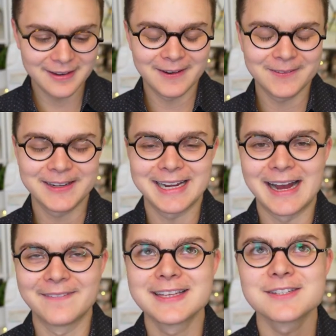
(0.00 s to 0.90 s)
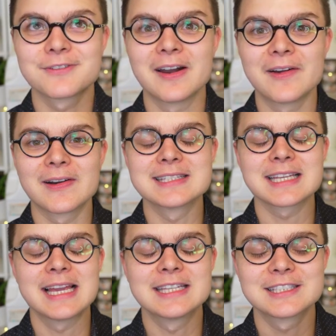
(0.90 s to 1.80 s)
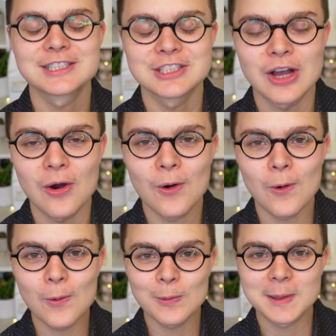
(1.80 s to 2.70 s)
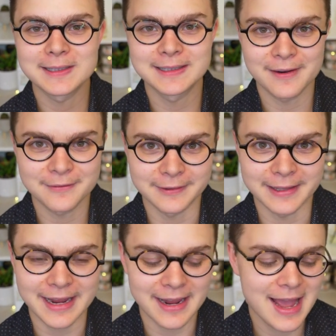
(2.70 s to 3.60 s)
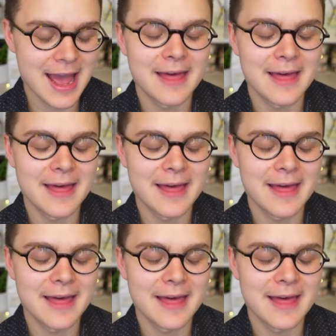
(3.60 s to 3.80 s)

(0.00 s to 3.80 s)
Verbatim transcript: Oh my God, this fragrance is so lovely.